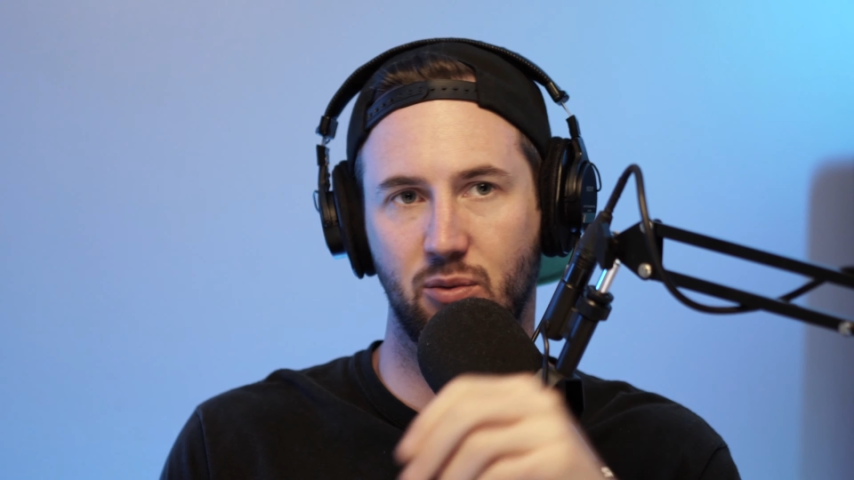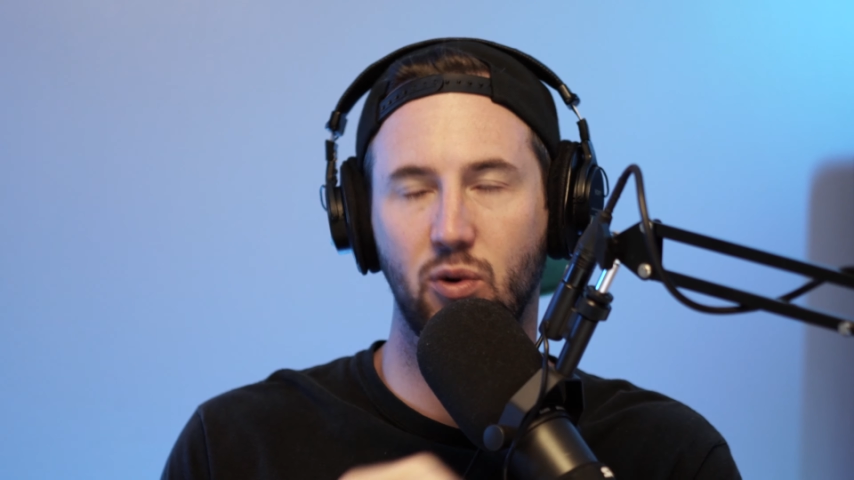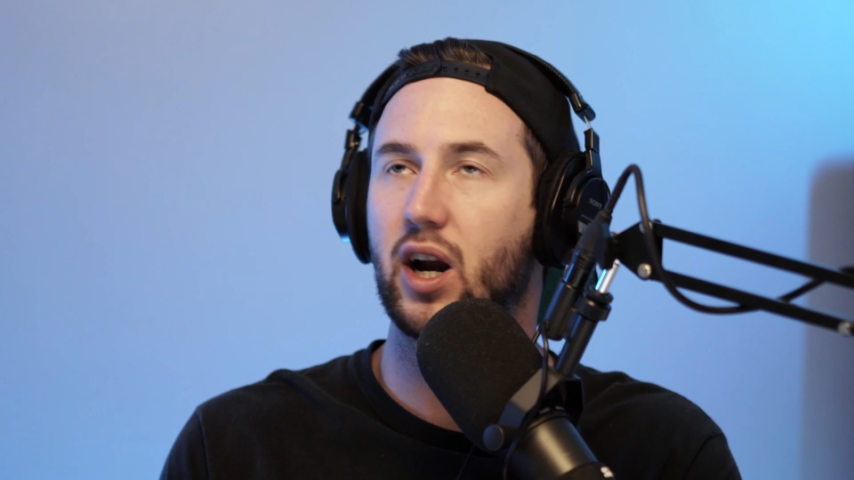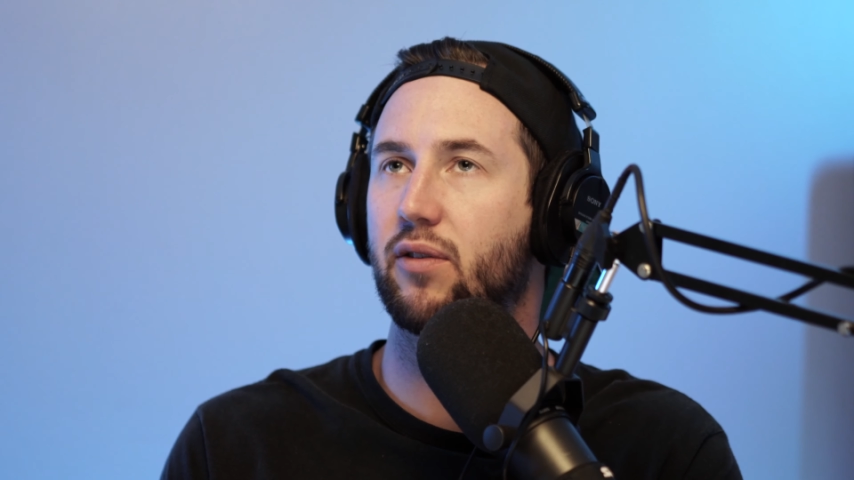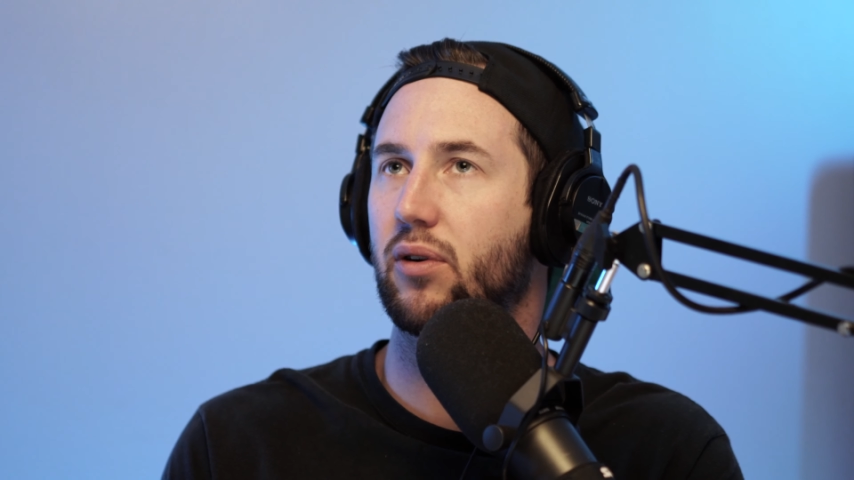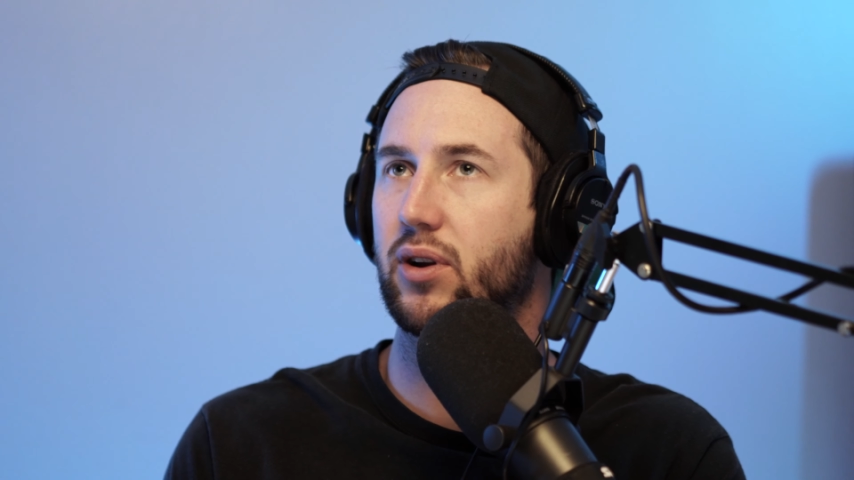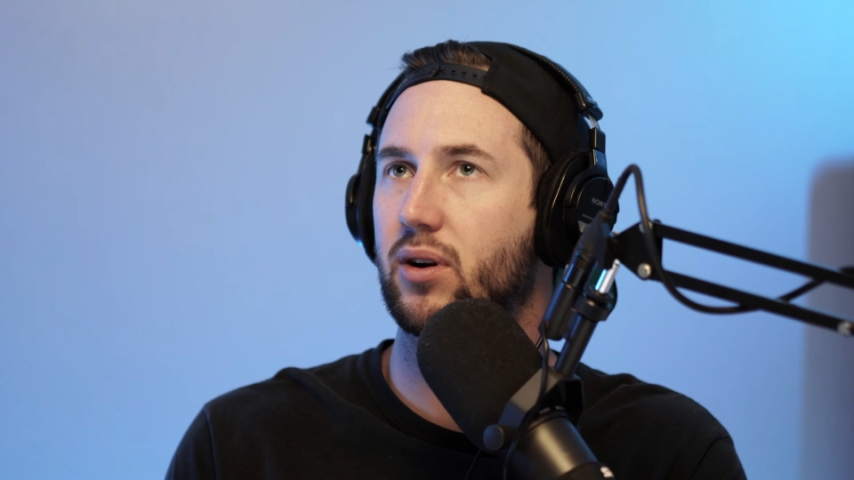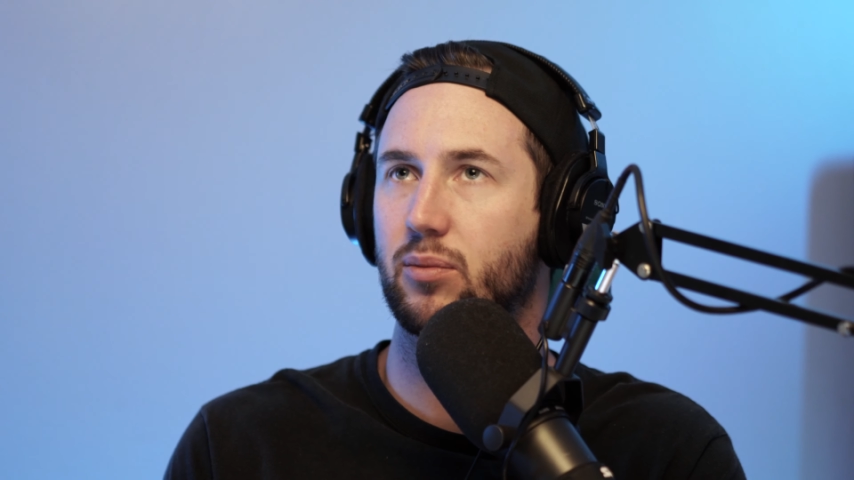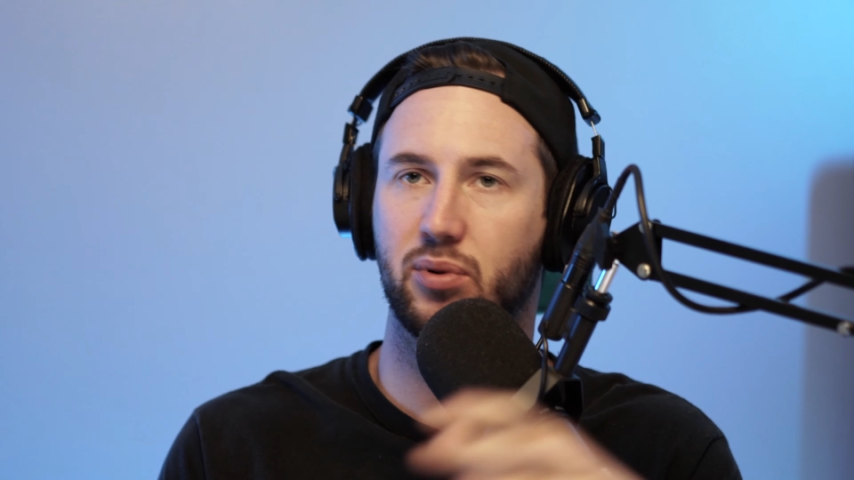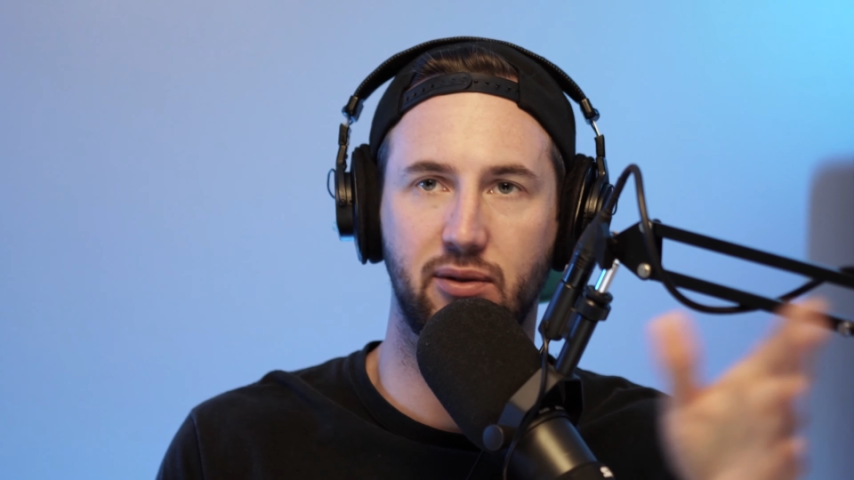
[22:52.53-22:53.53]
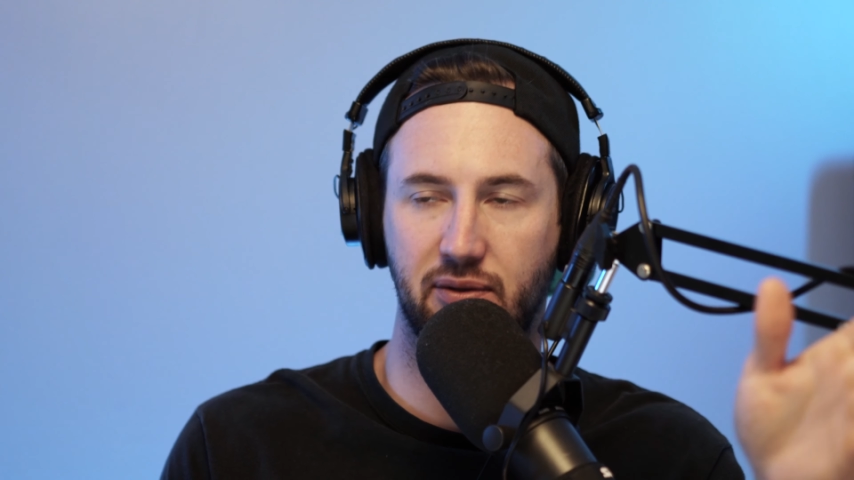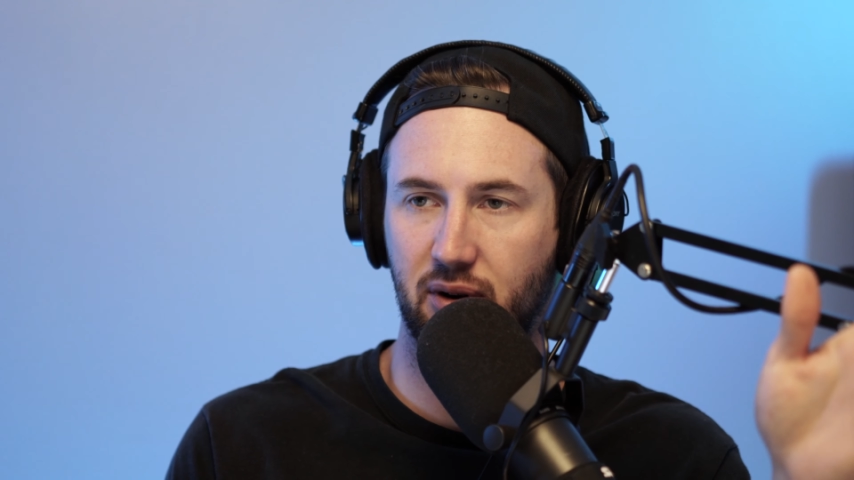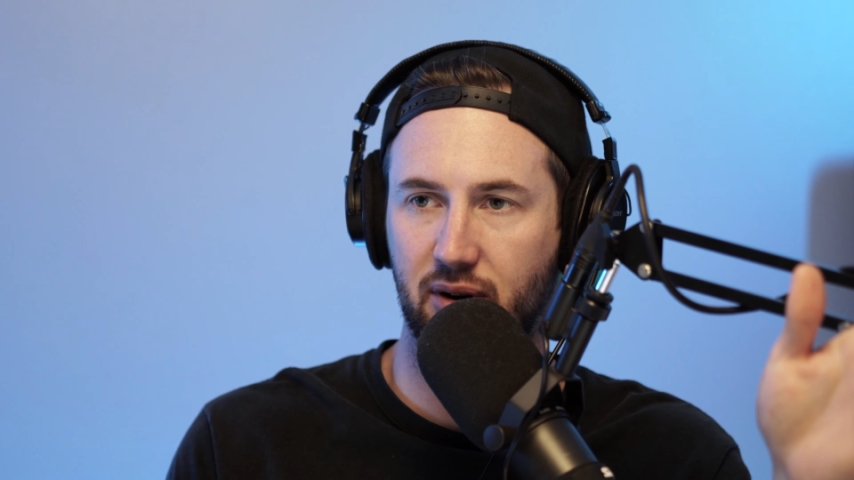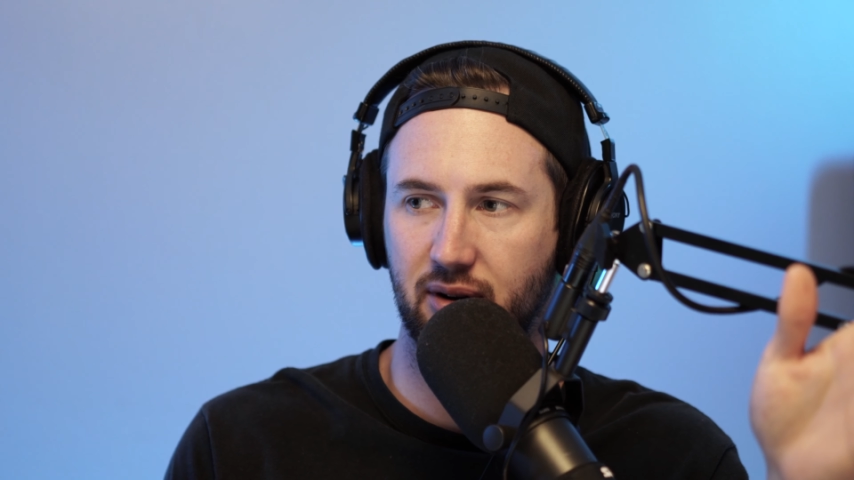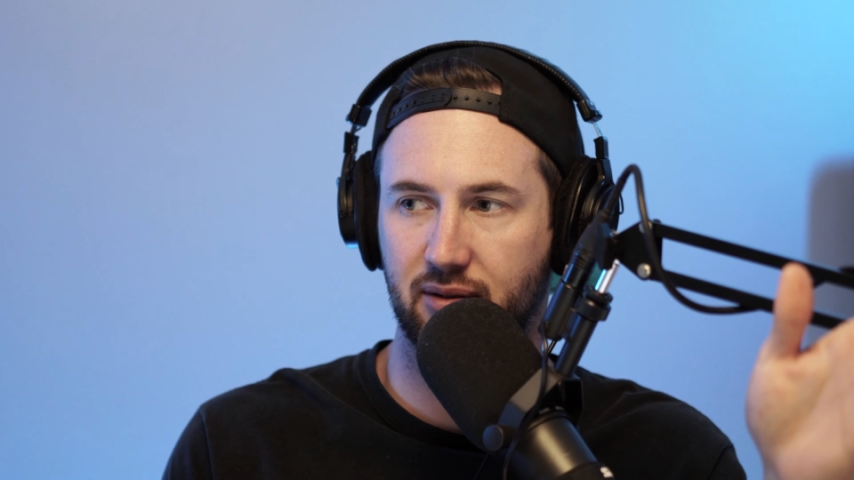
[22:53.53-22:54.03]
whatever your
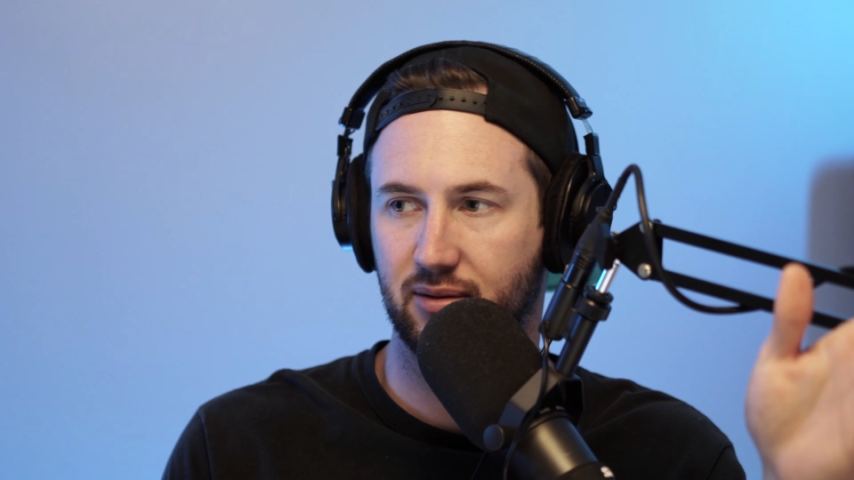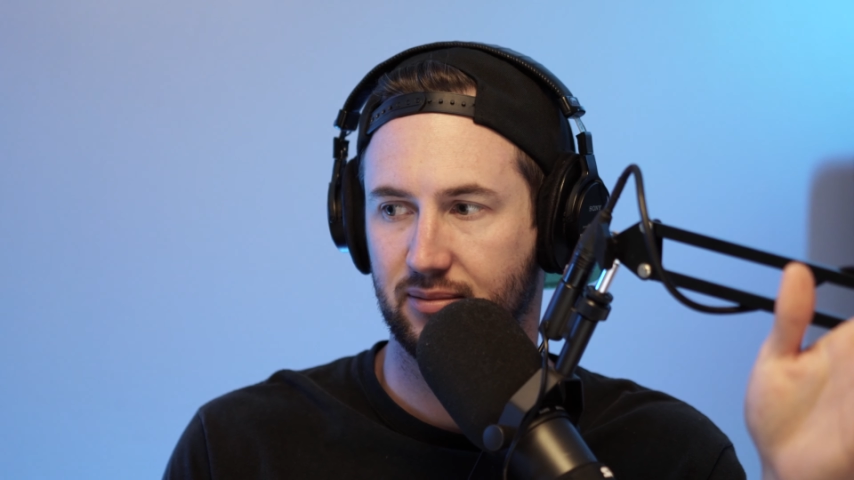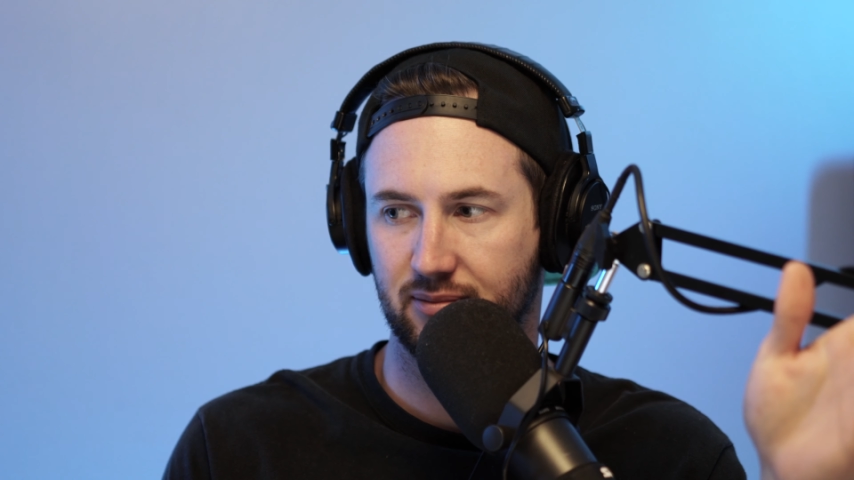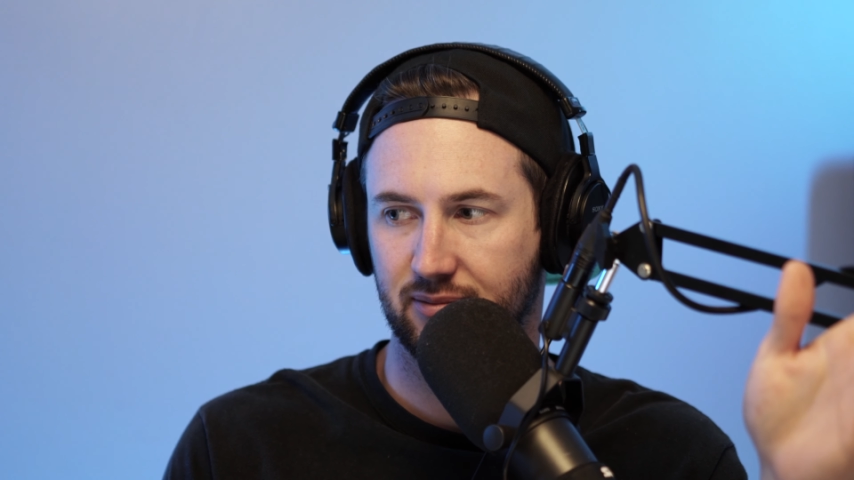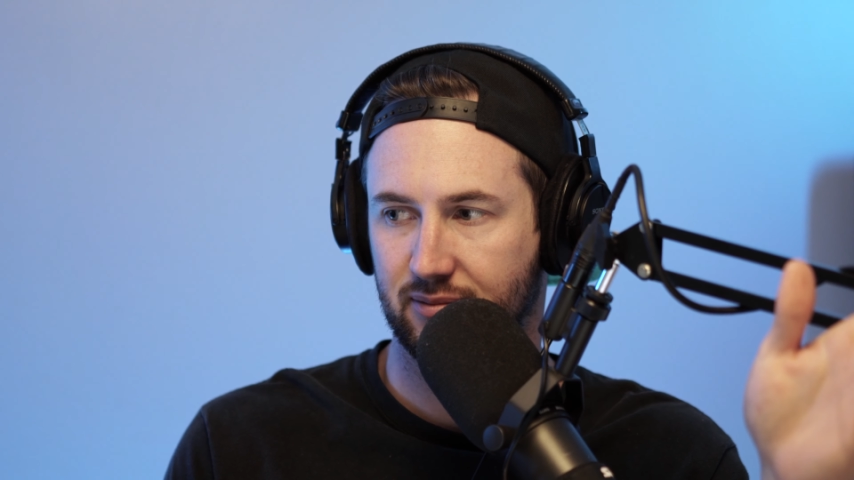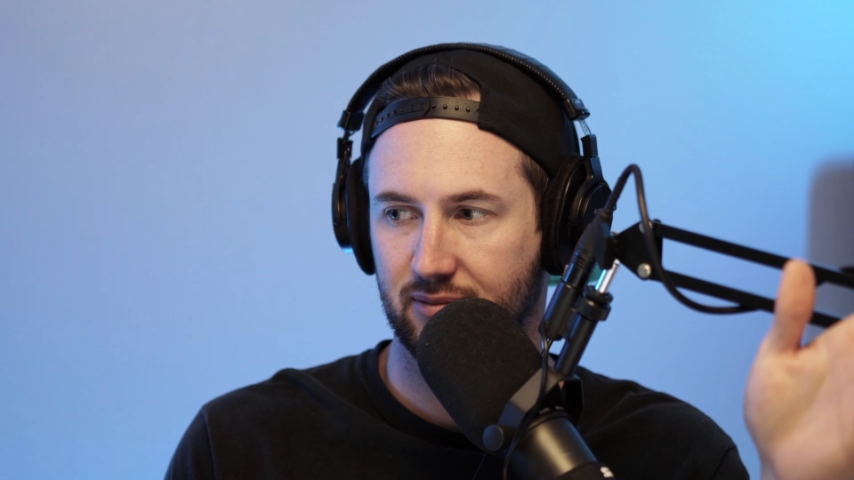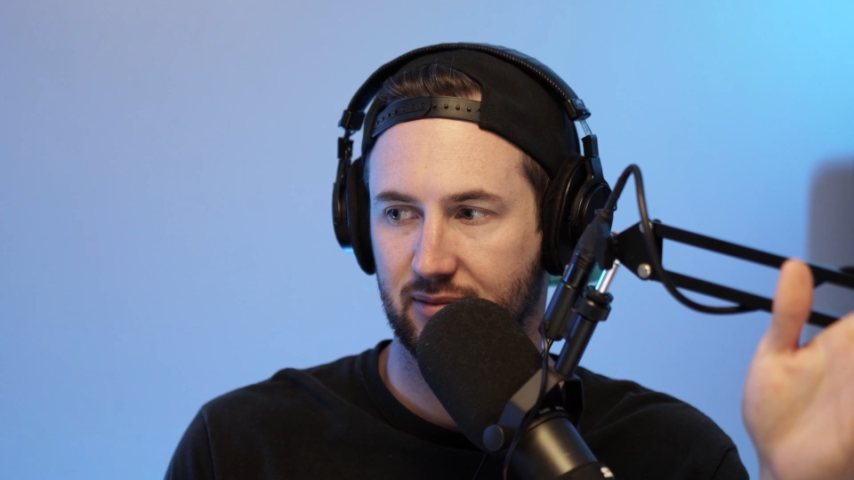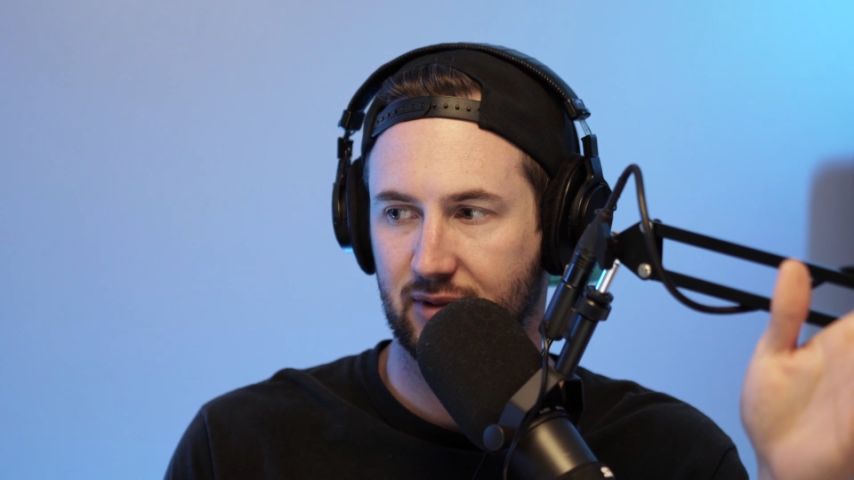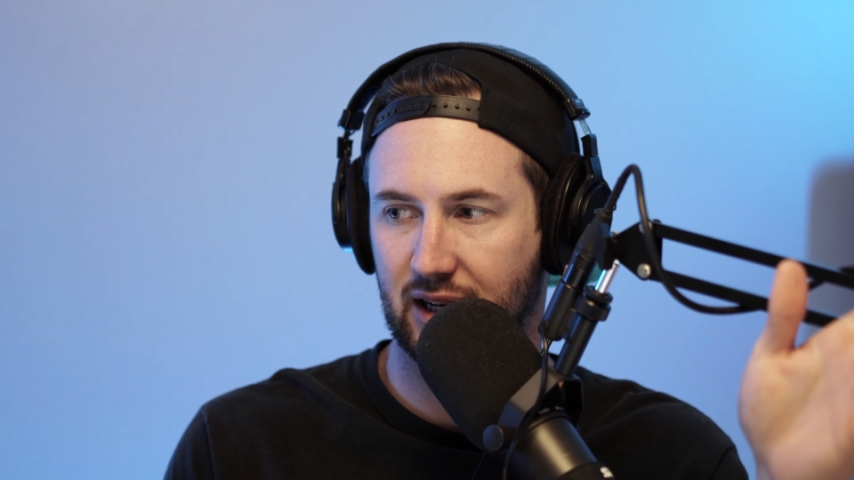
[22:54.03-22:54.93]
preferred mm-hmm.